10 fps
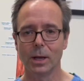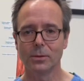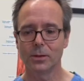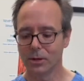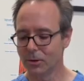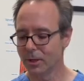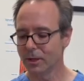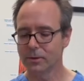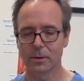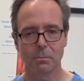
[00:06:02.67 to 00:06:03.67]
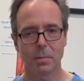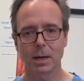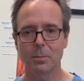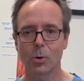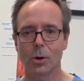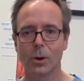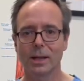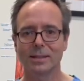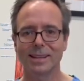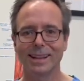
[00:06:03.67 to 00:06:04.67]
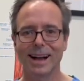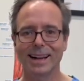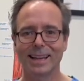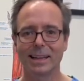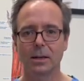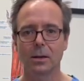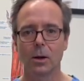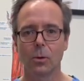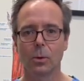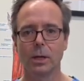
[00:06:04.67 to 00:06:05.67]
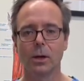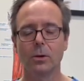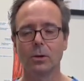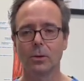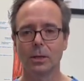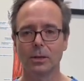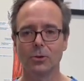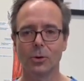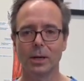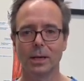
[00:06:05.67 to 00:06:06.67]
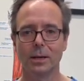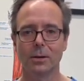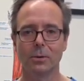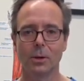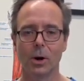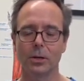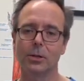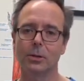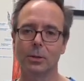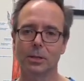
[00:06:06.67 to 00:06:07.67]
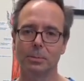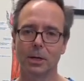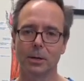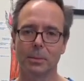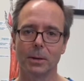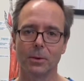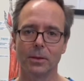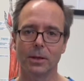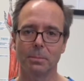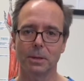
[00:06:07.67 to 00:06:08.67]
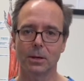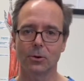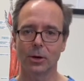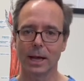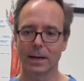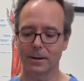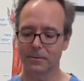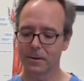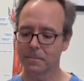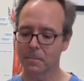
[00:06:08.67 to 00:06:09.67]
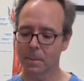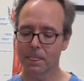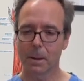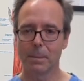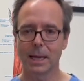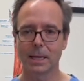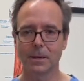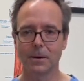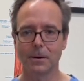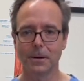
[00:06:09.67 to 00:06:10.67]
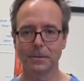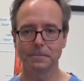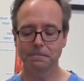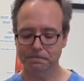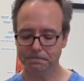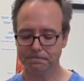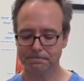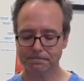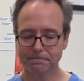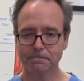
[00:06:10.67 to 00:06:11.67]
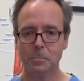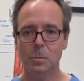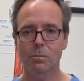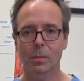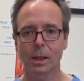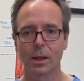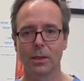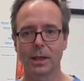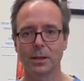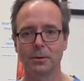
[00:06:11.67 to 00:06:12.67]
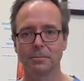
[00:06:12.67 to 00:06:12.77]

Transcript: to do this, many more ways to lock it. We know you will enjoy it. We want you to experiment with it, be creative, make it your own. Thank you.